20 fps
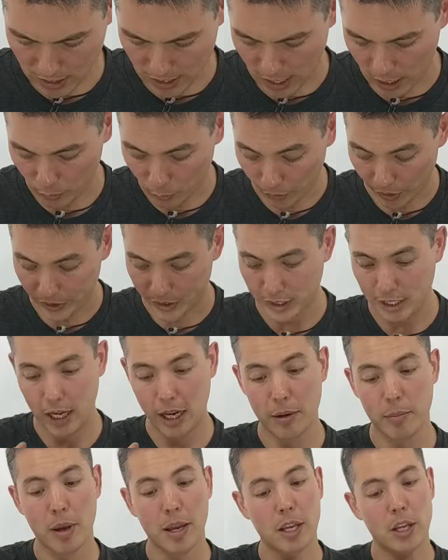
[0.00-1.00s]
And once
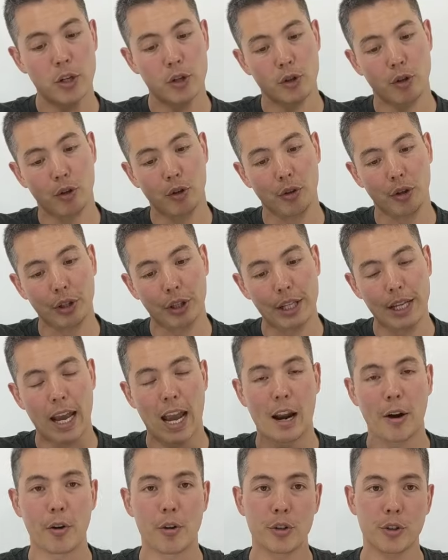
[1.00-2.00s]
again, making sure to look at the
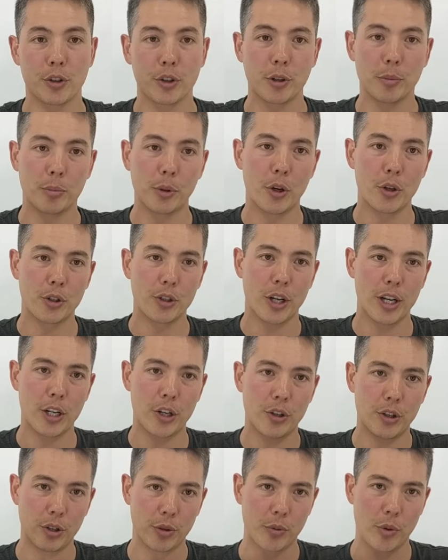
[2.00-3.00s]
arrows on the BlowTie
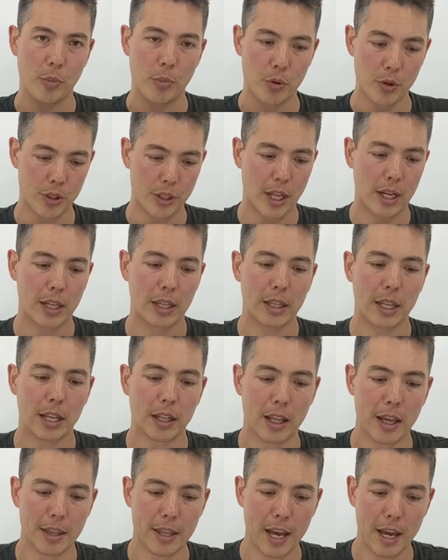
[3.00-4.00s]
unit, we push that in there
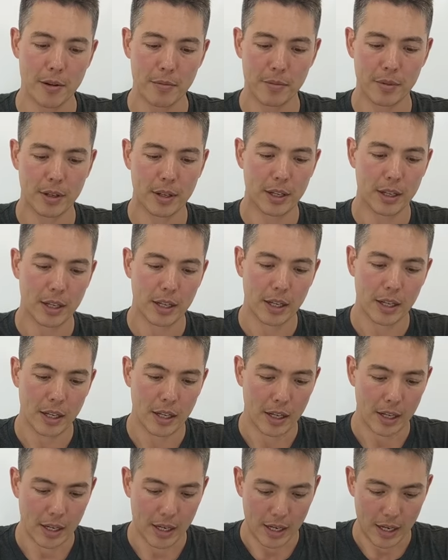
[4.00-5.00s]
like that,
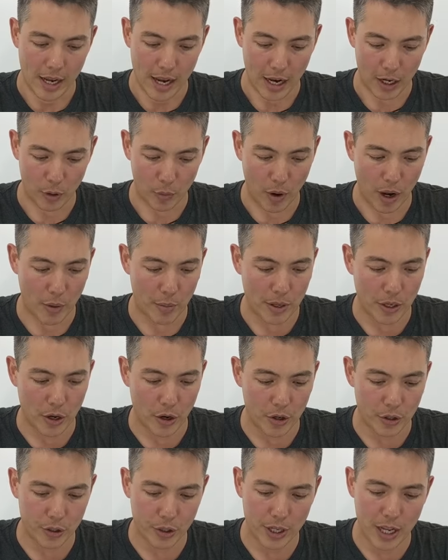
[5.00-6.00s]
and away we
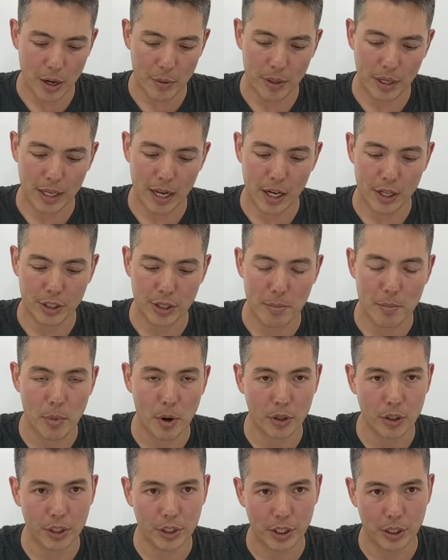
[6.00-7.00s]
go. So now we can actually
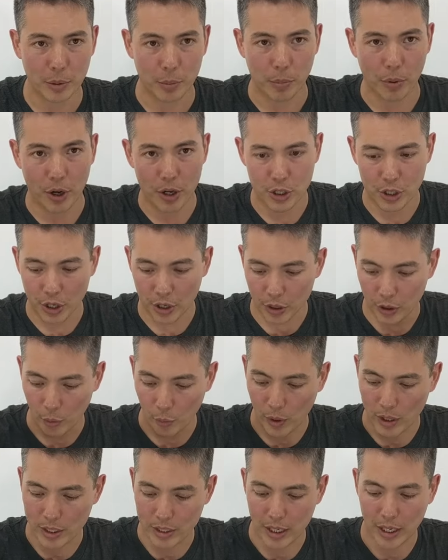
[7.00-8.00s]
monitor the pressure that
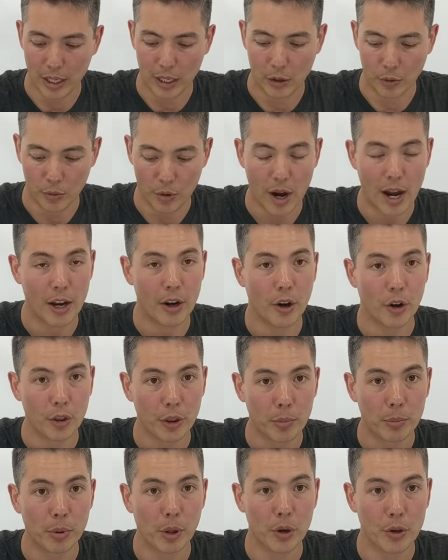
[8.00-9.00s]
we're setting right on
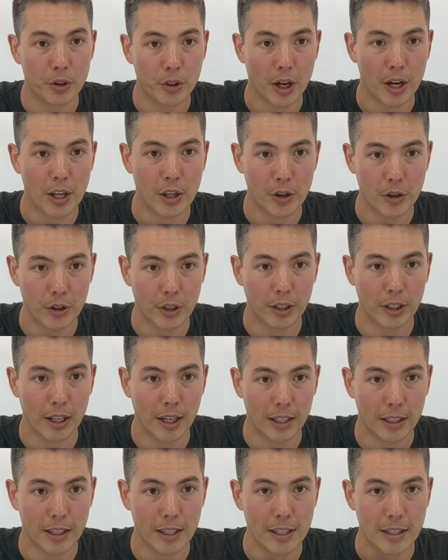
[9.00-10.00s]
the BlowTie unit
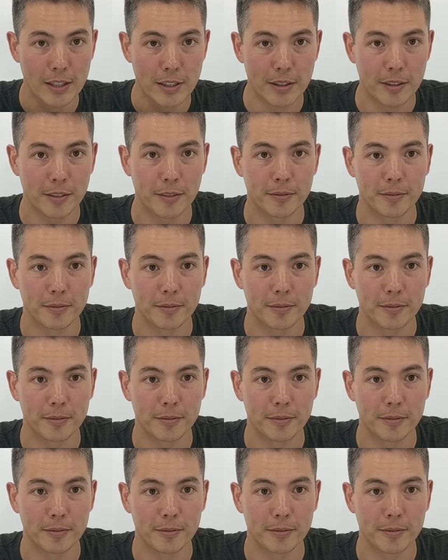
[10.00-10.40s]
like this.